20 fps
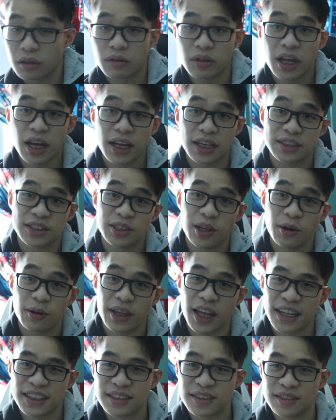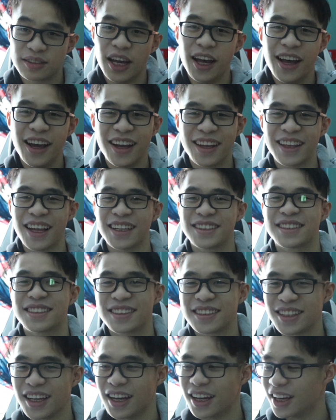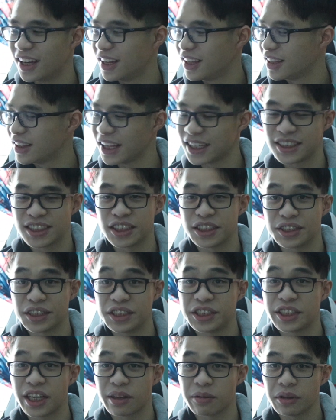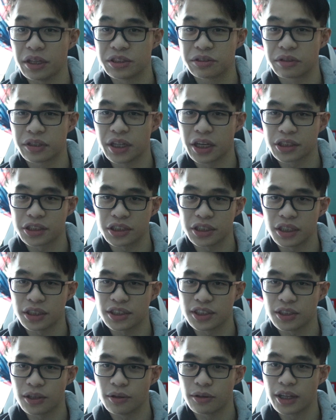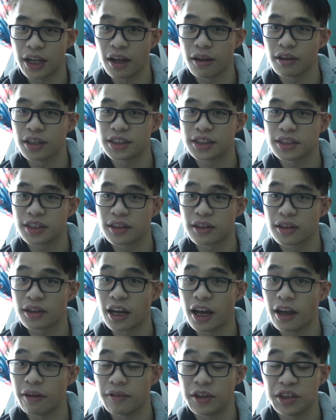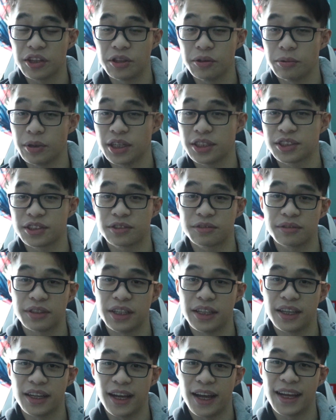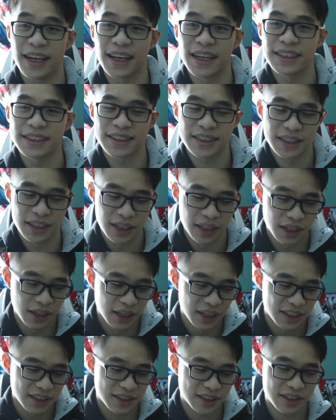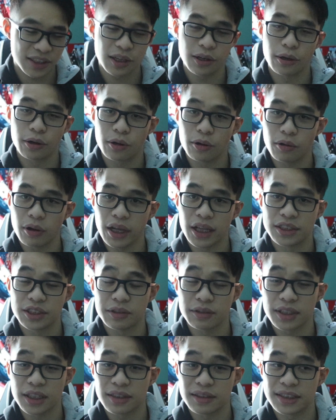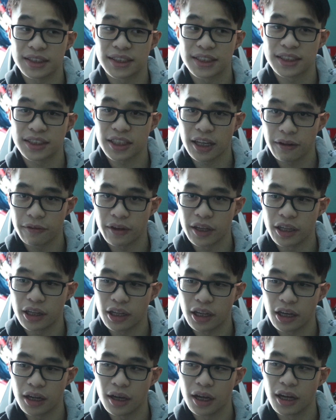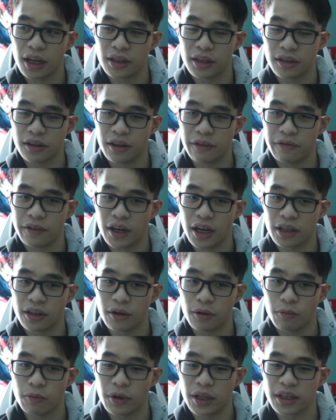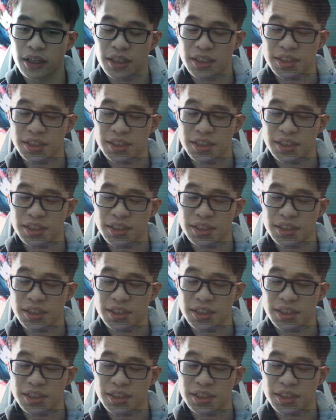yeah, so that's that's just the general introduction. So now let's dive into history, I guess. So in 2007, the Nevada Wynn